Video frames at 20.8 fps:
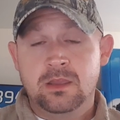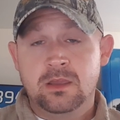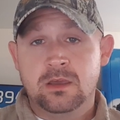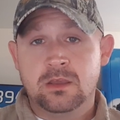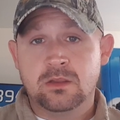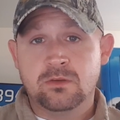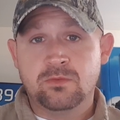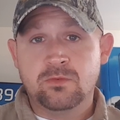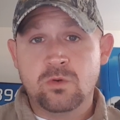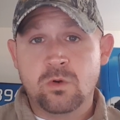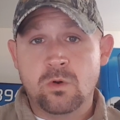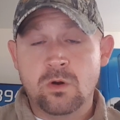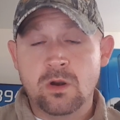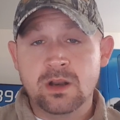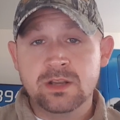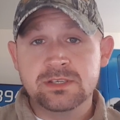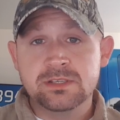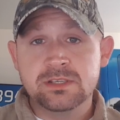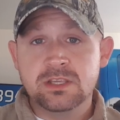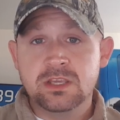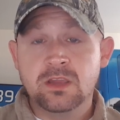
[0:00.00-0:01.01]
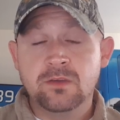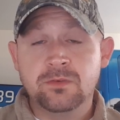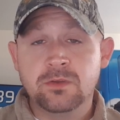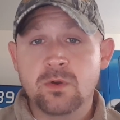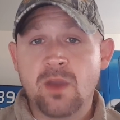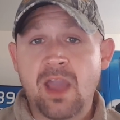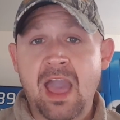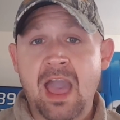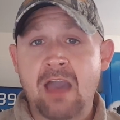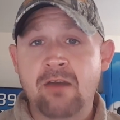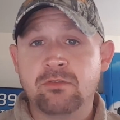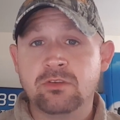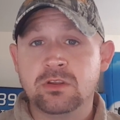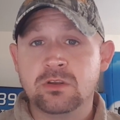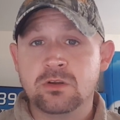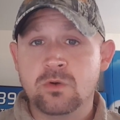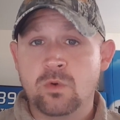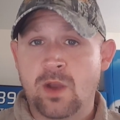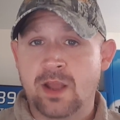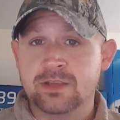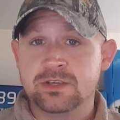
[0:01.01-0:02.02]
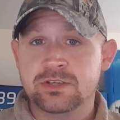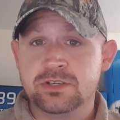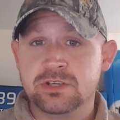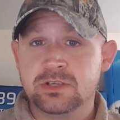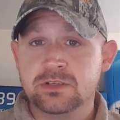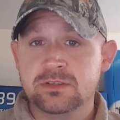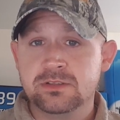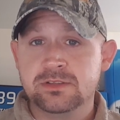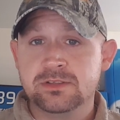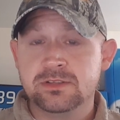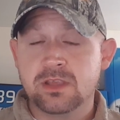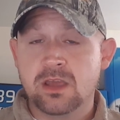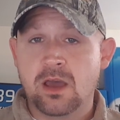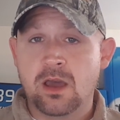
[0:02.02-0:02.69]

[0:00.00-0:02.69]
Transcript: And of course, if you have any questions